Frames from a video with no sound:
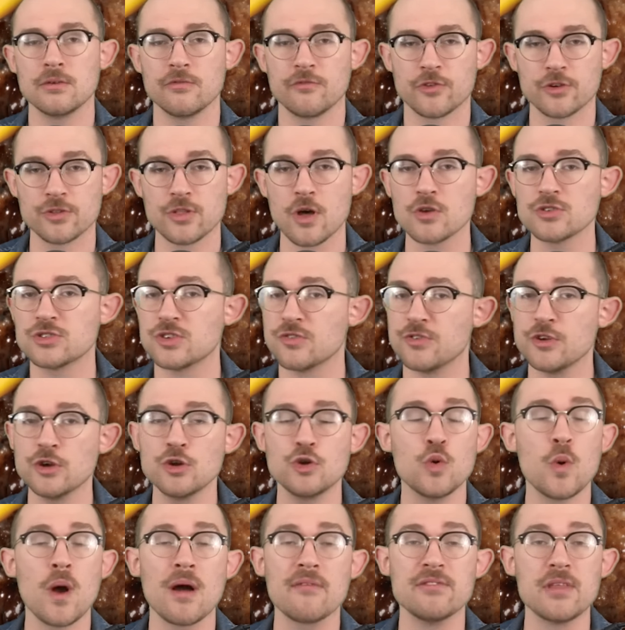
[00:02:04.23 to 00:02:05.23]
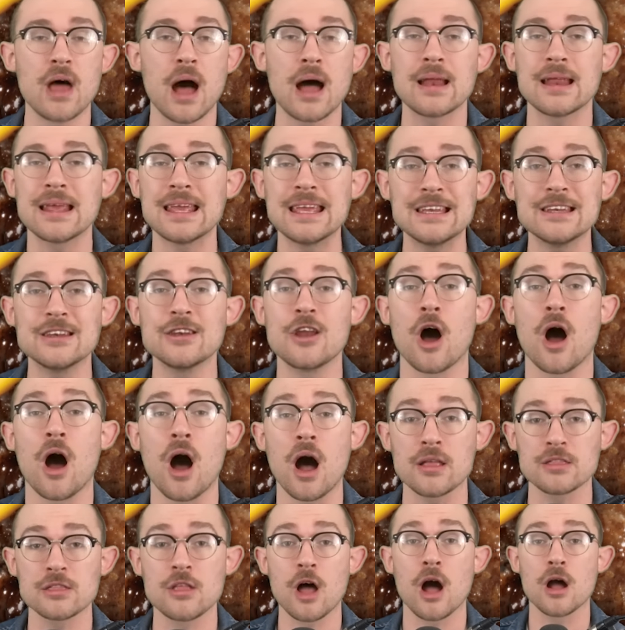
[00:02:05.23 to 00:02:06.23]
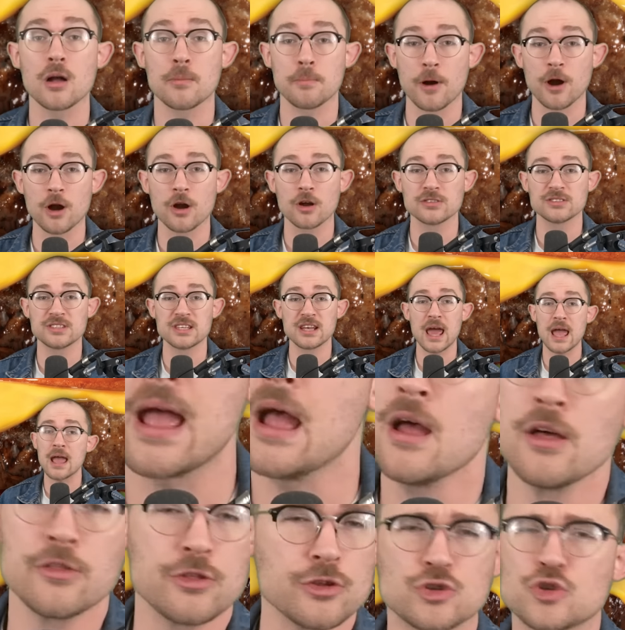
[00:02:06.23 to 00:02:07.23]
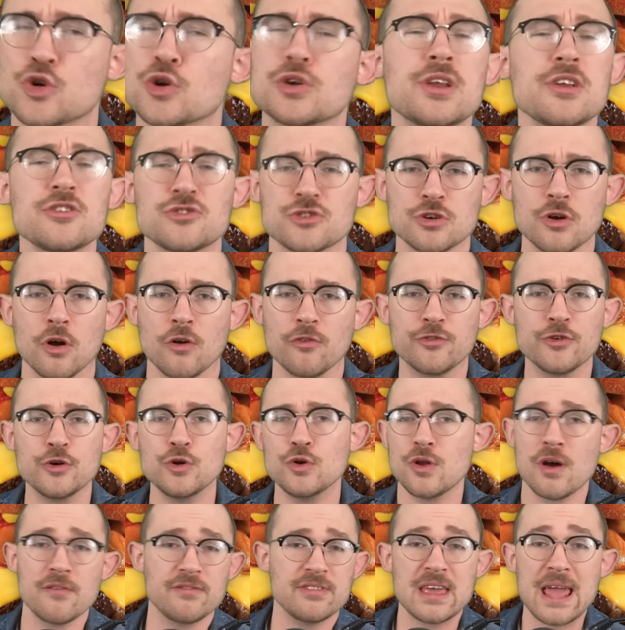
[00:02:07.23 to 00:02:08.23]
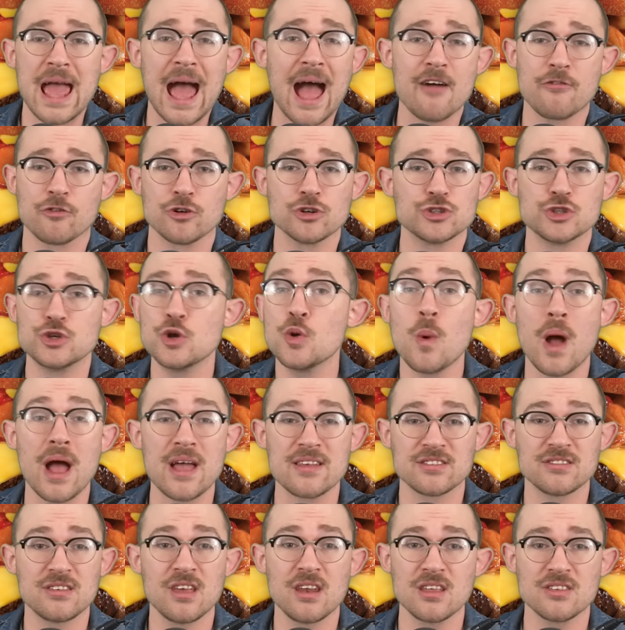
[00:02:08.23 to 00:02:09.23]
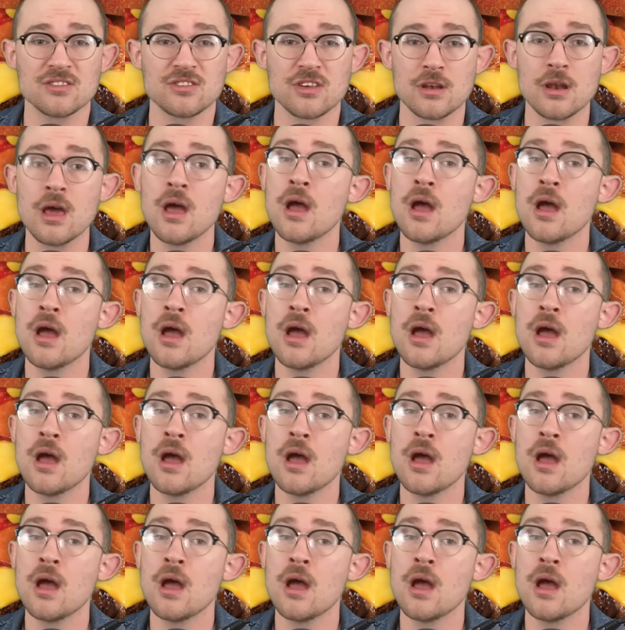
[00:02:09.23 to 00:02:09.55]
For those of you who have not eaten a hot dog burger today, the traditional food of the average US citizen,